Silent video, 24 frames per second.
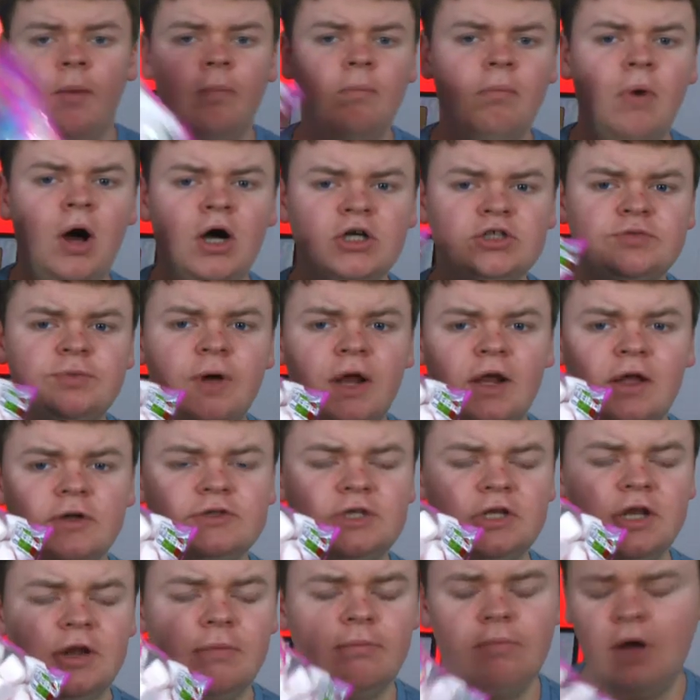
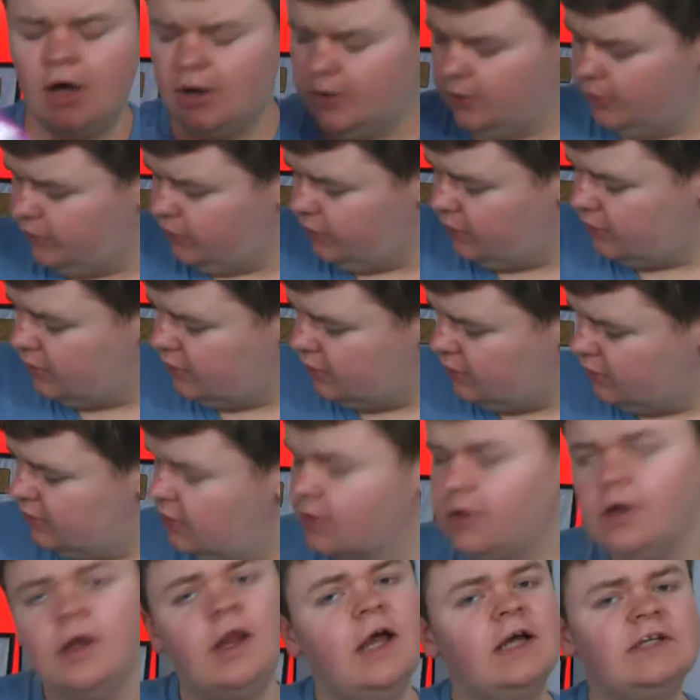marshmallows in the
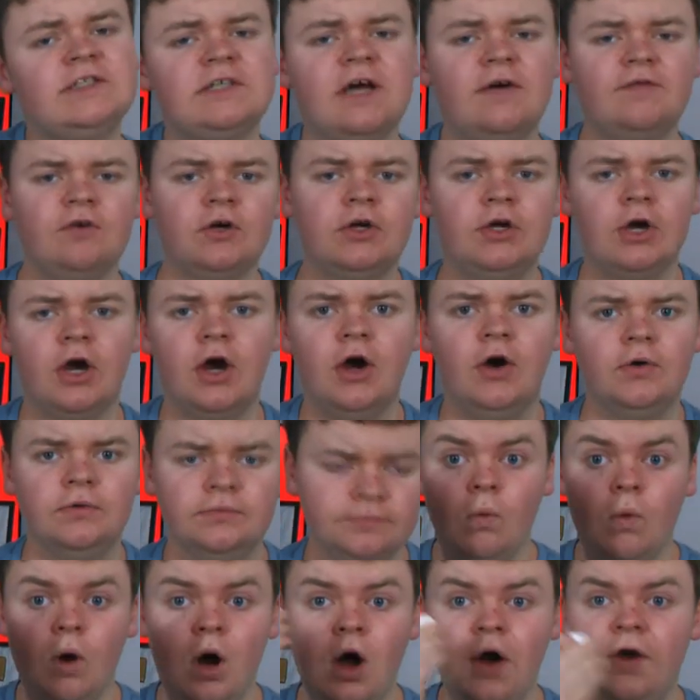mouth. Let's have a go.
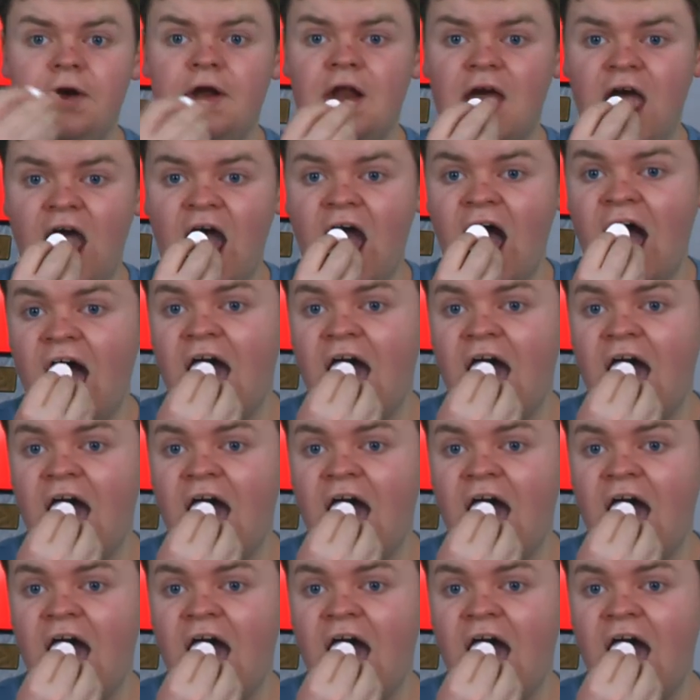1.